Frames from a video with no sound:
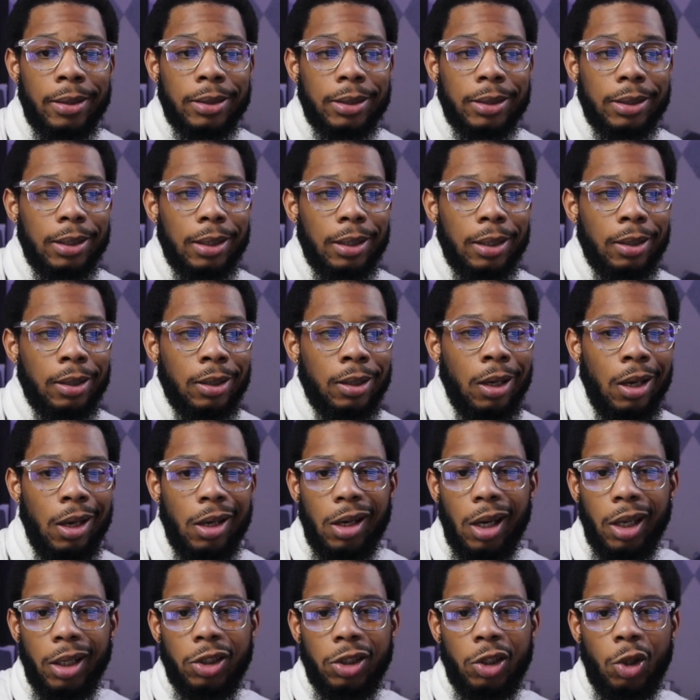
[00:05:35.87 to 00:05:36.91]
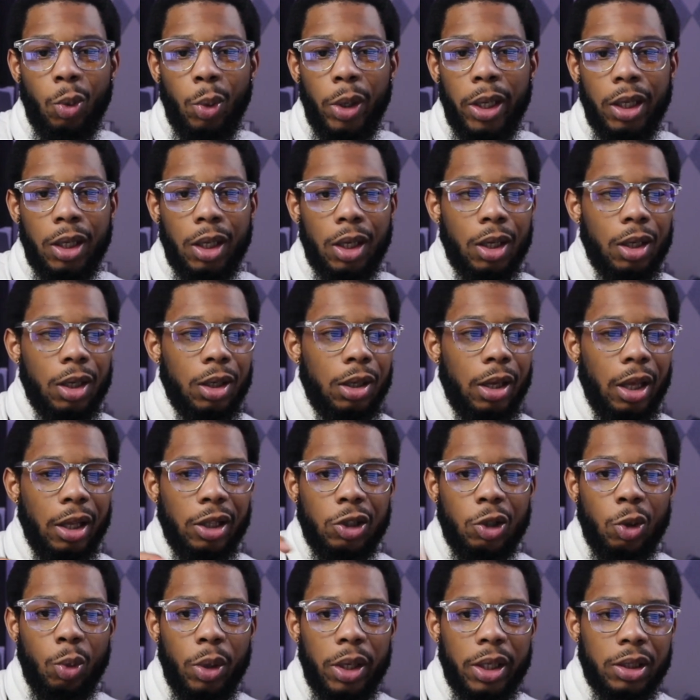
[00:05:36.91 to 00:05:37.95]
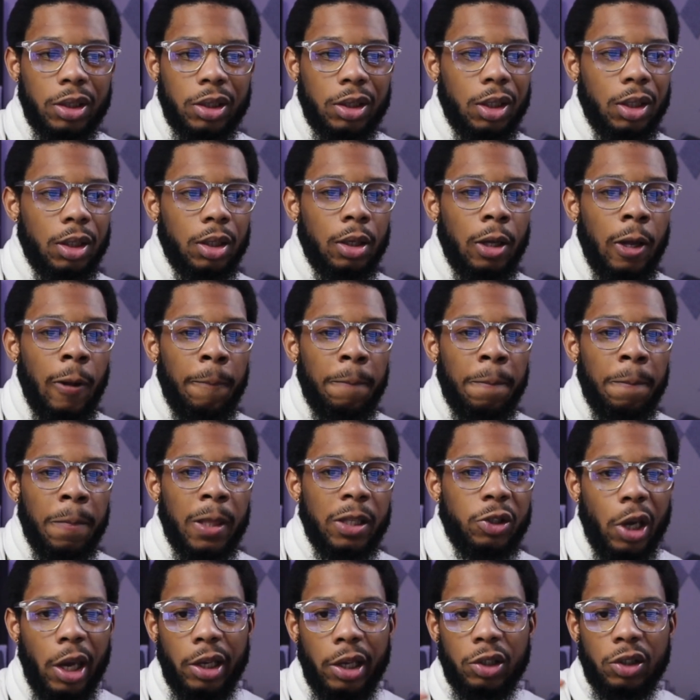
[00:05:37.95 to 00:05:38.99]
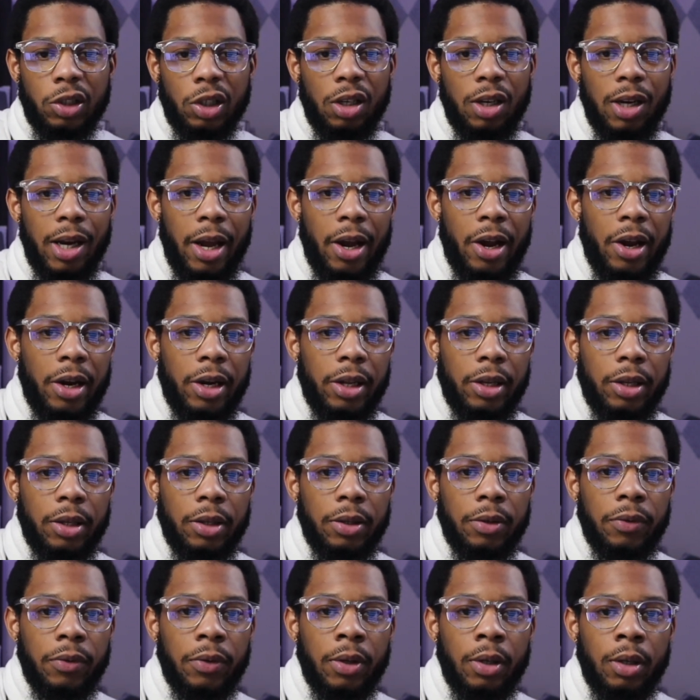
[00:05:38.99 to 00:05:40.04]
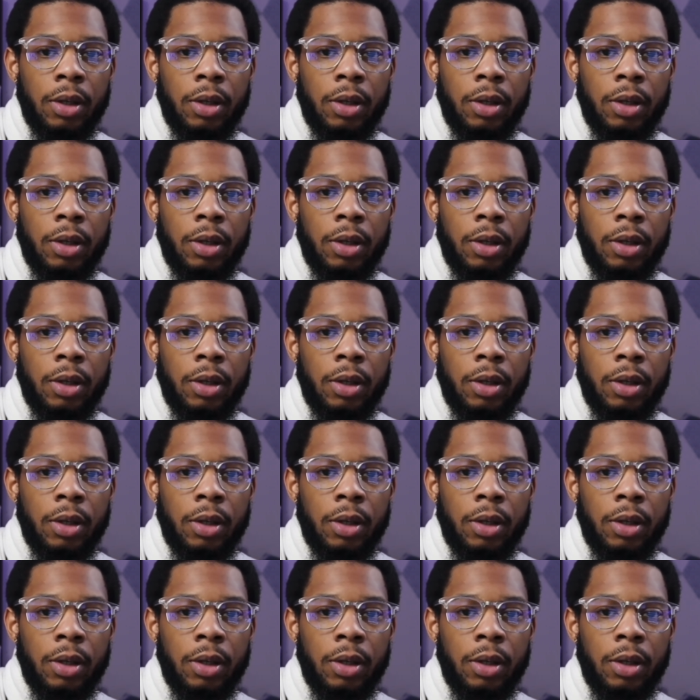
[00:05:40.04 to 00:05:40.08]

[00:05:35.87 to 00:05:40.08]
and then they tweak it, they twist it, change the narrative,